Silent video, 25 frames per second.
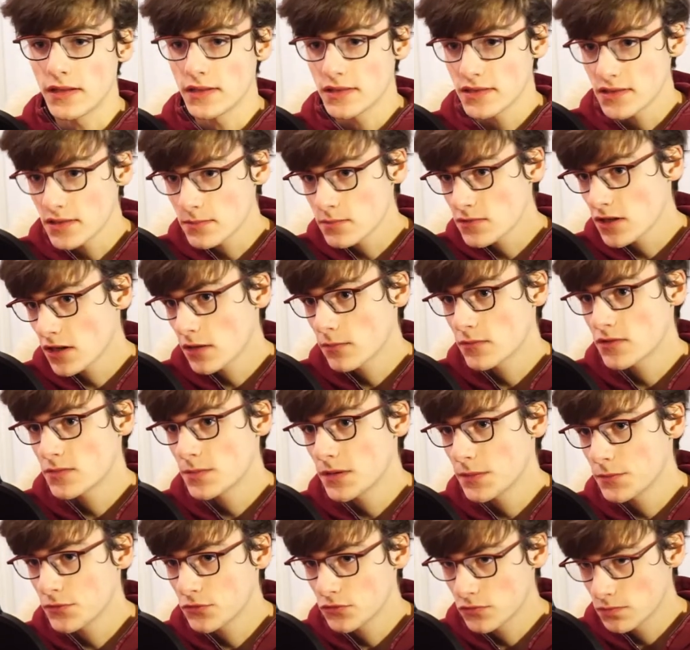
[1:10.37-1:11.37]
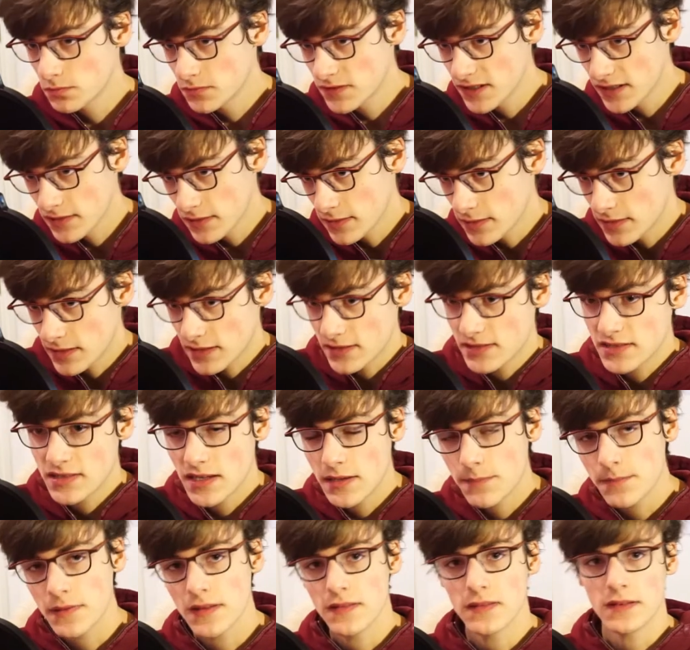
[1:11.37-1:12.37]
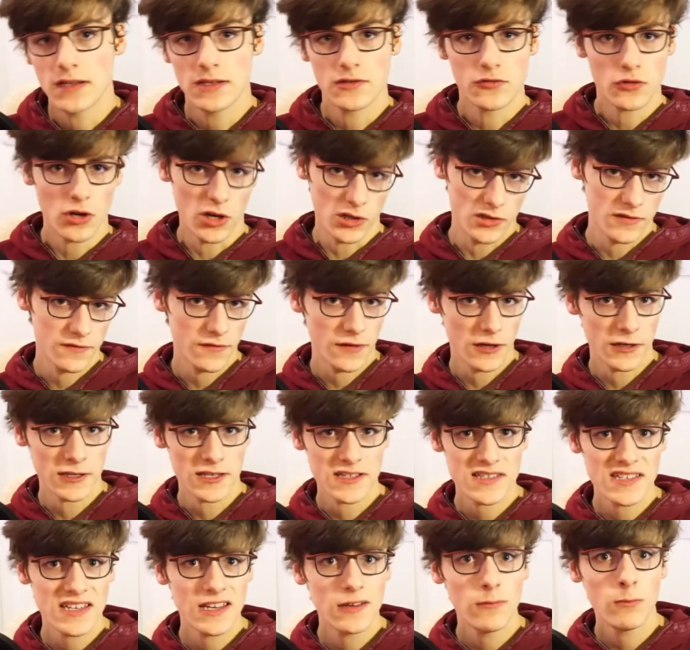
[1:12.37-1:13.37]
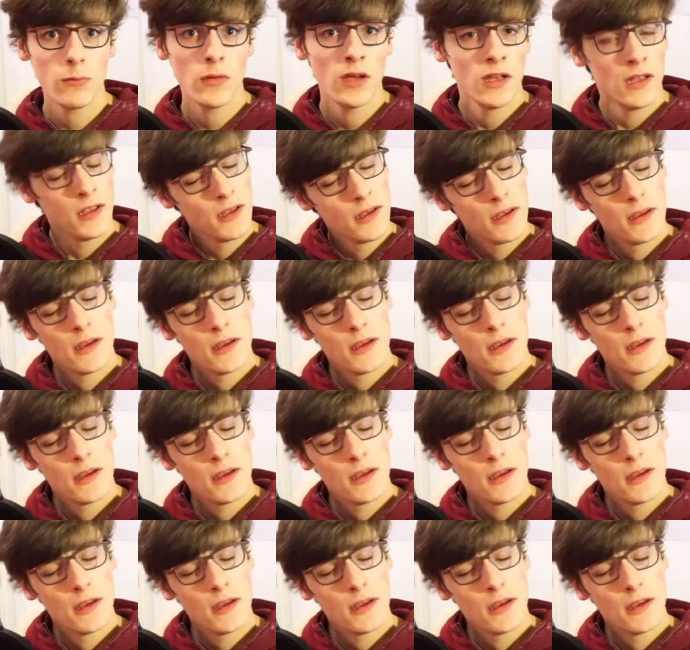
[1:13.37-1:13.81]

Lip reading: And sometimes people take the next step and they try to find a team,